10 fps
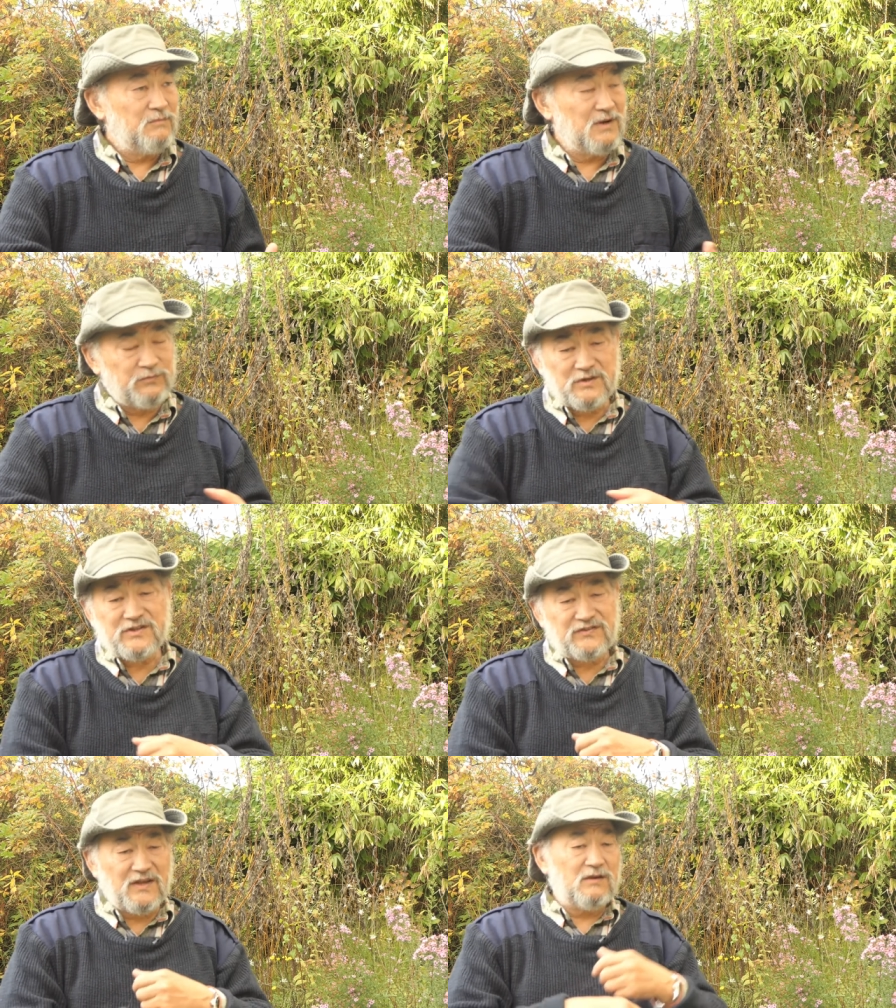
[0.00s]
But if we
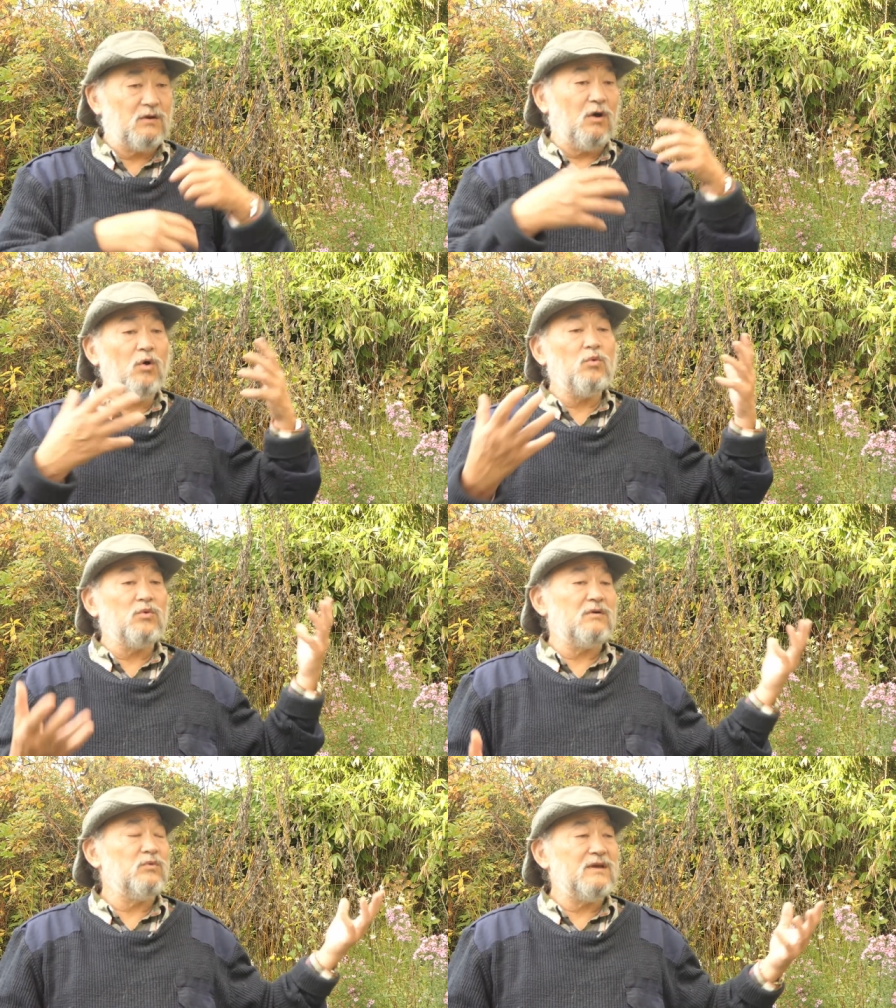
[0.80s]
just say, oh,
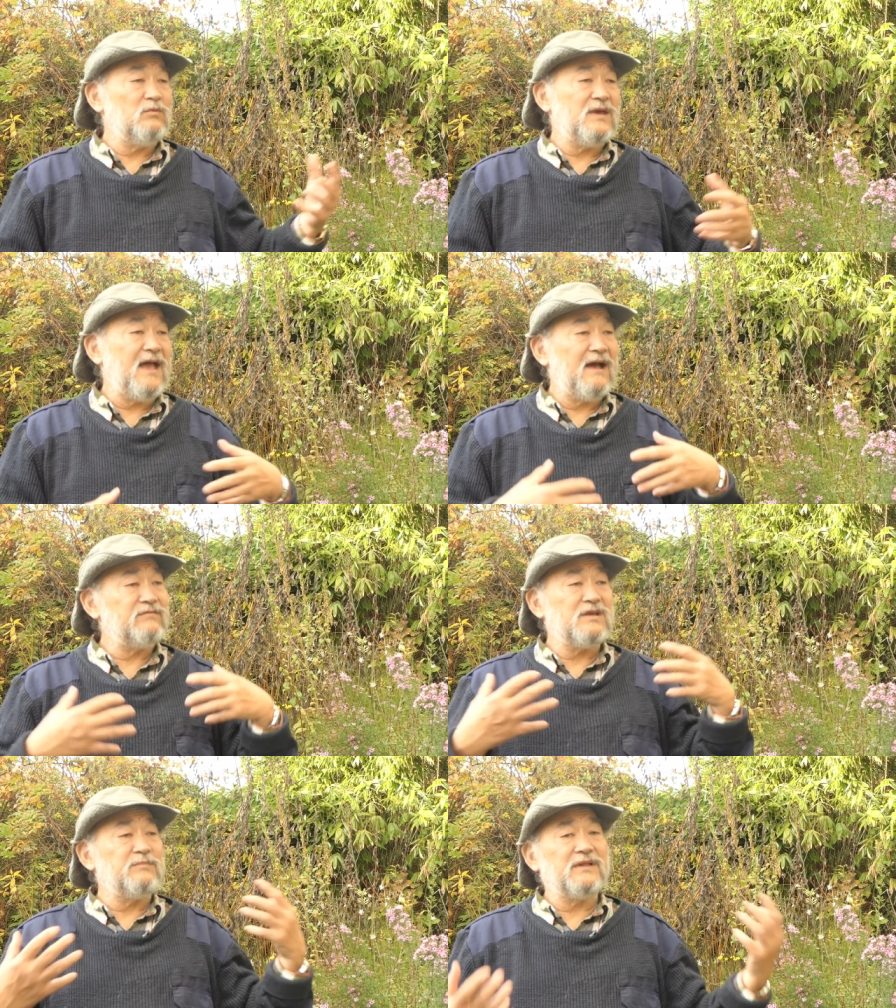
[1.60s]
we, we
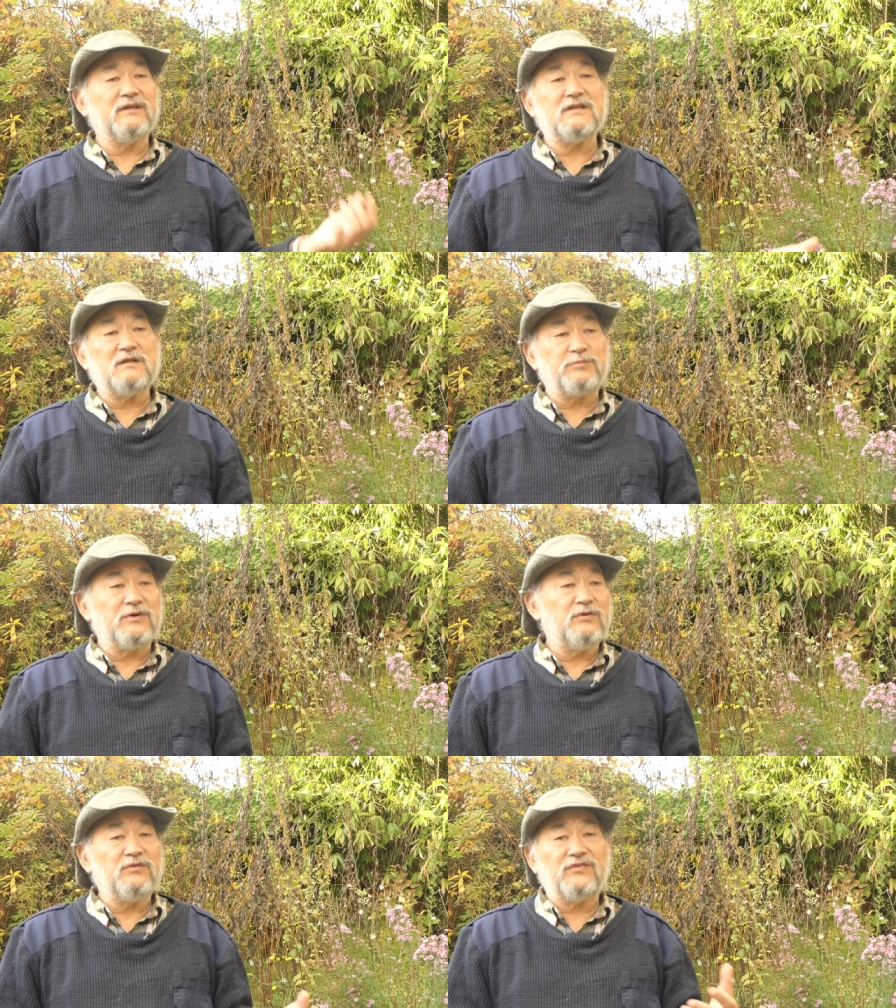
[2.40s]
have the ability to
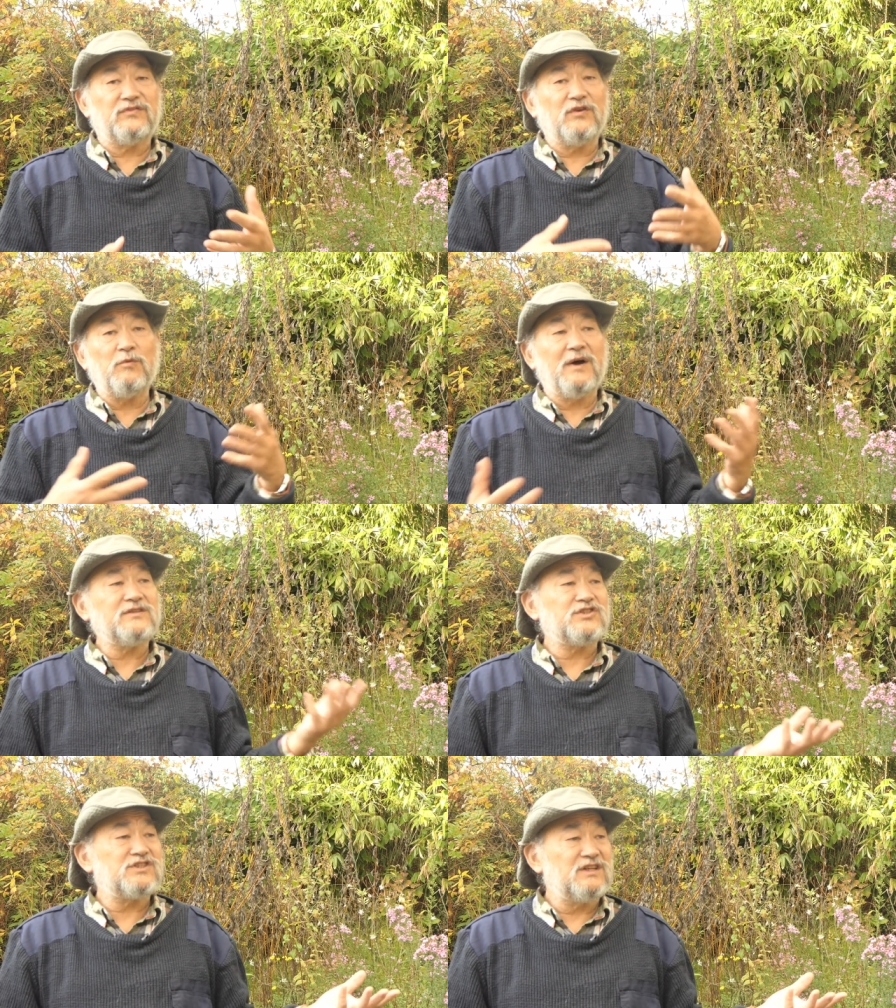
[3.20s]
produce so
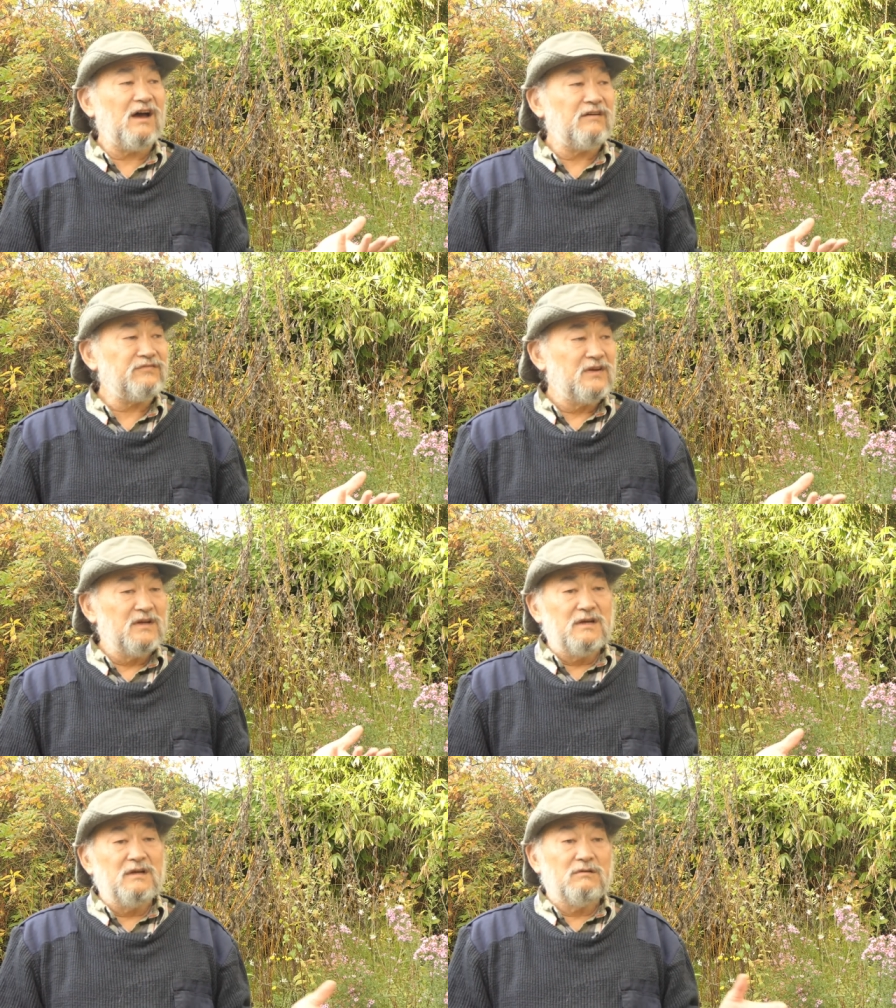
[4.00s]
much stuff,
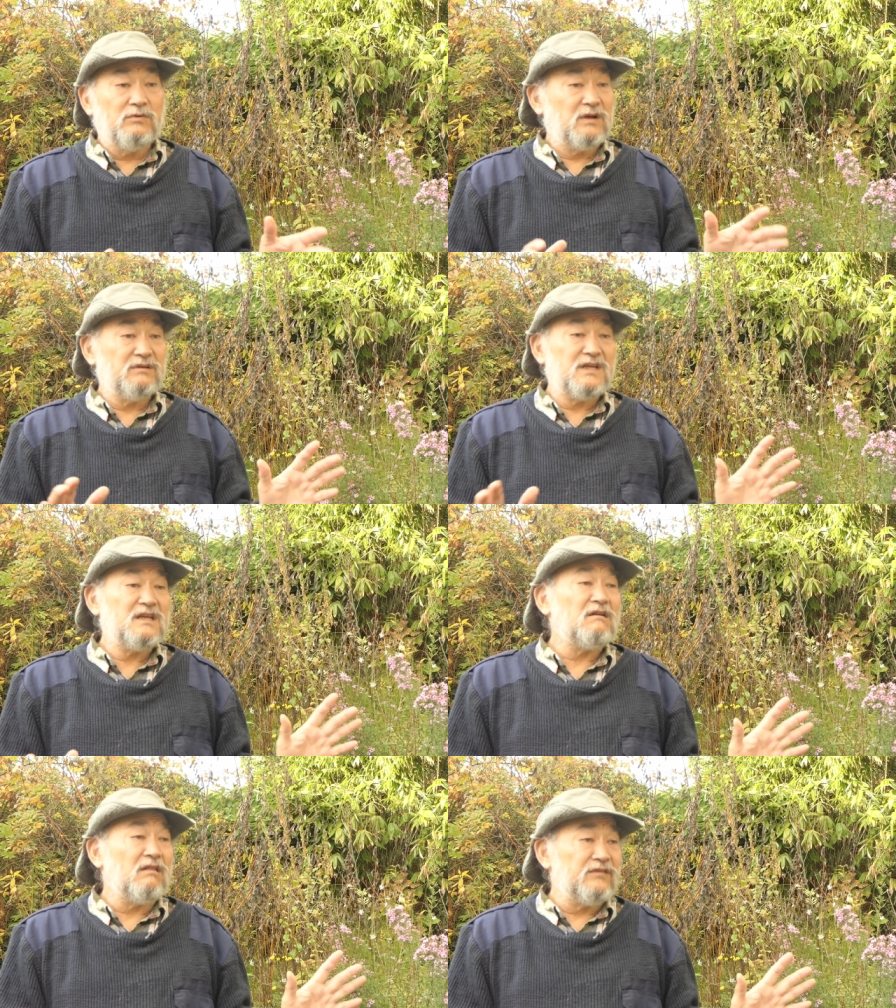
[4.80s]
we don't
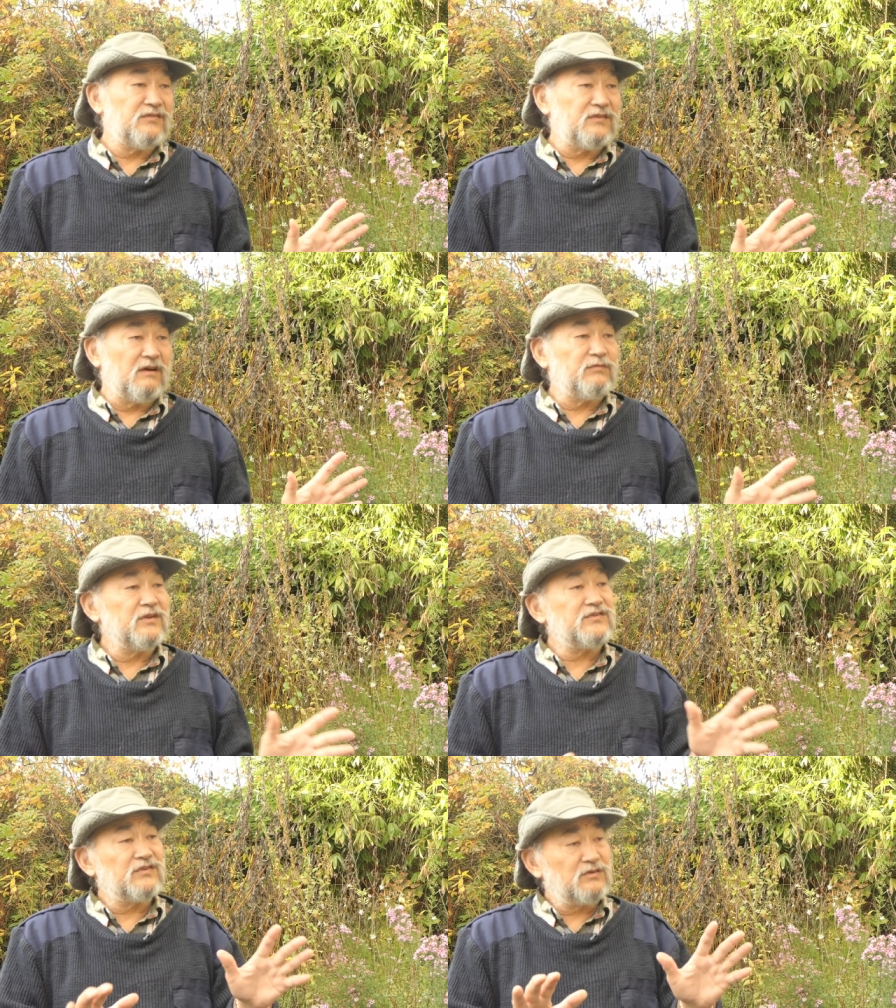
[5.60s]
need all this stuff.
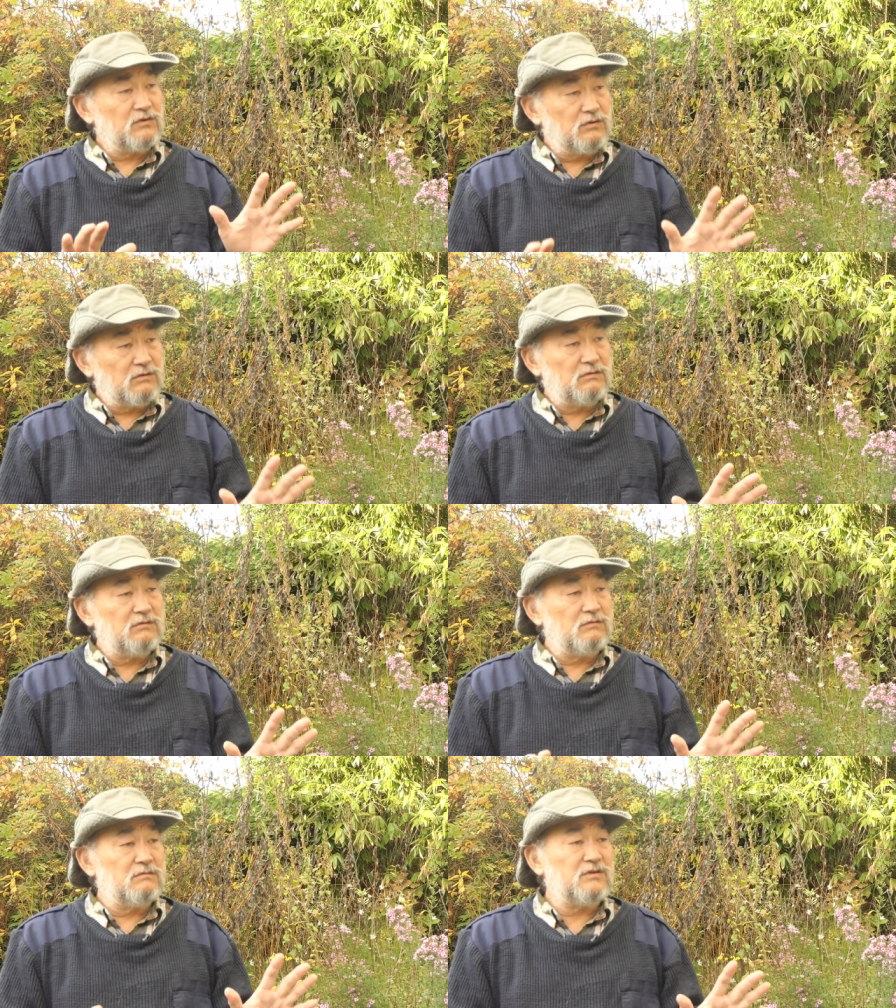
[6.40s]
Let's just
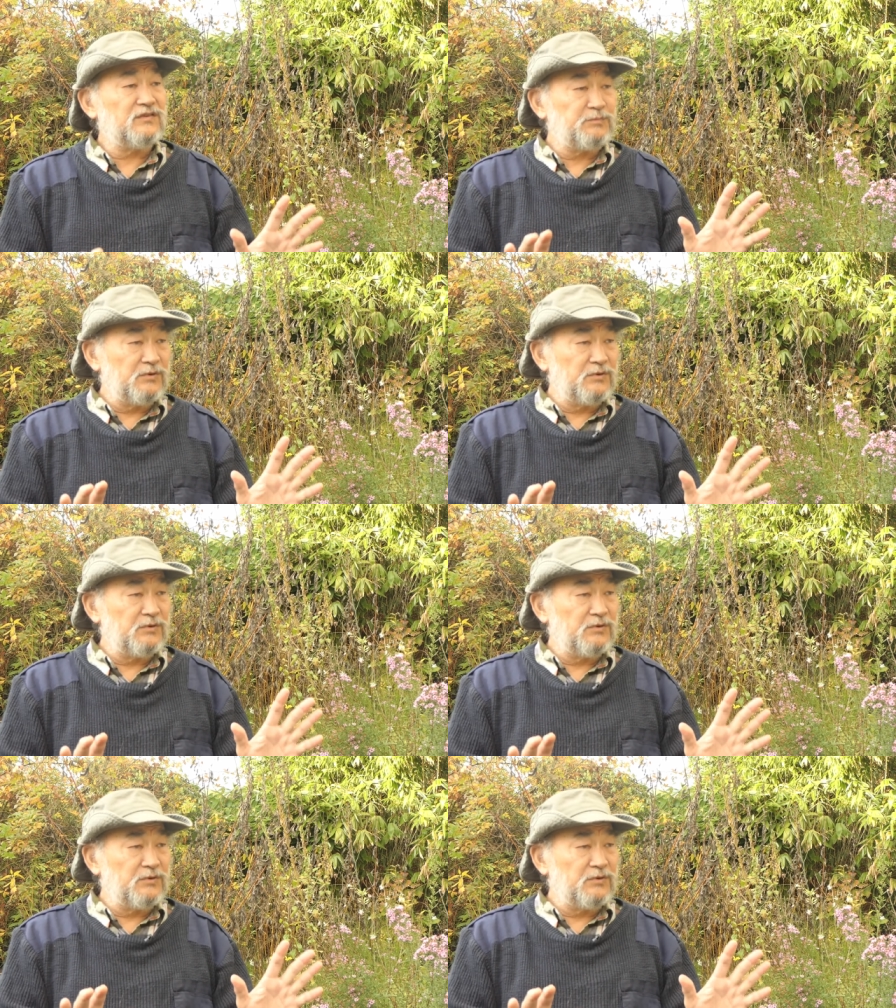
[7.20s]
just